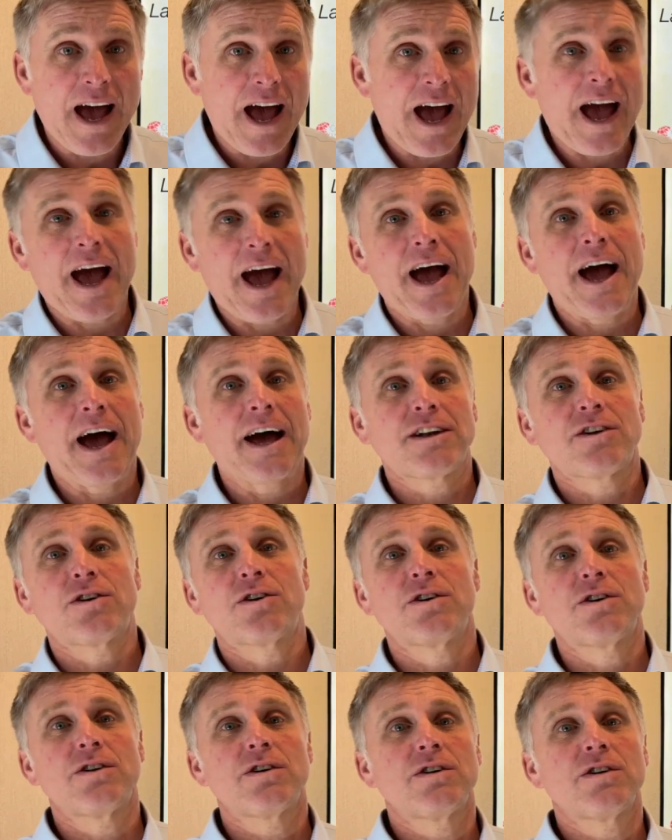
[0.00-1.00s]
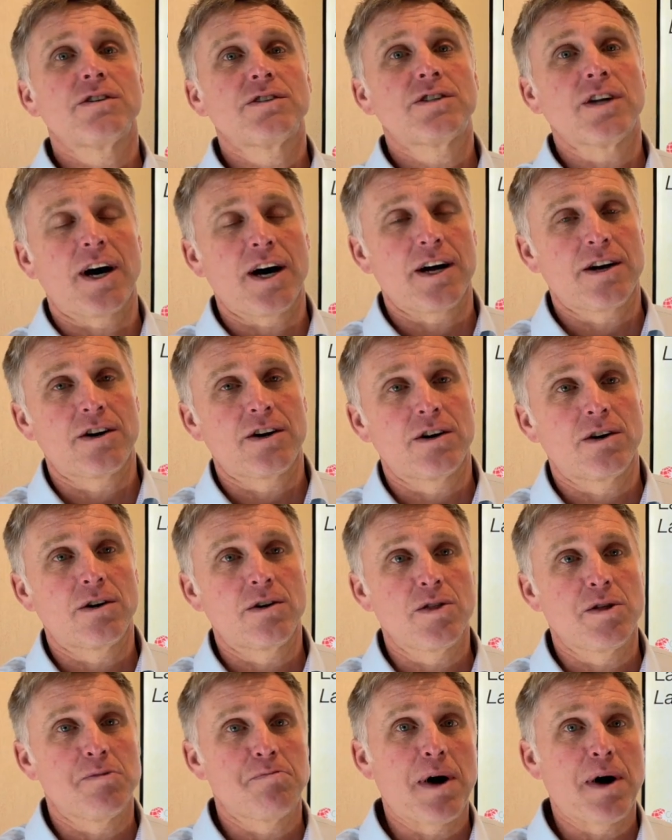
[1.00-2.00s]
at her daughter, or
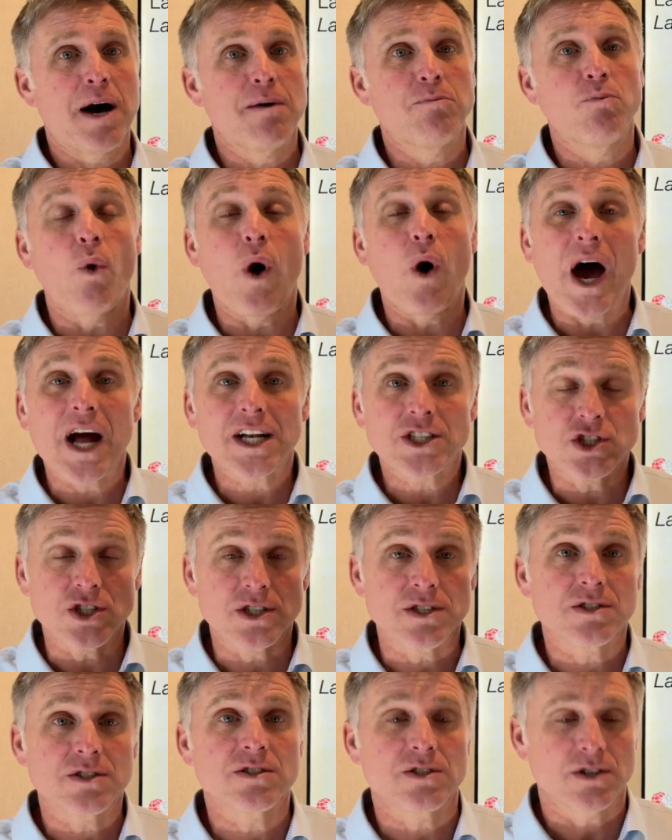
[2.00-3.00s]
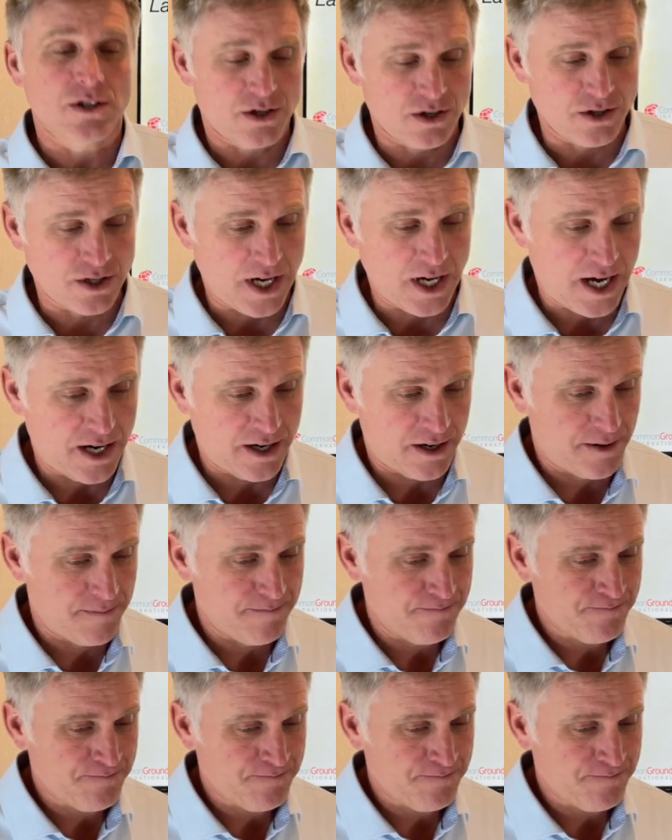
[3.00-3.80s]
the mom watches her daughter.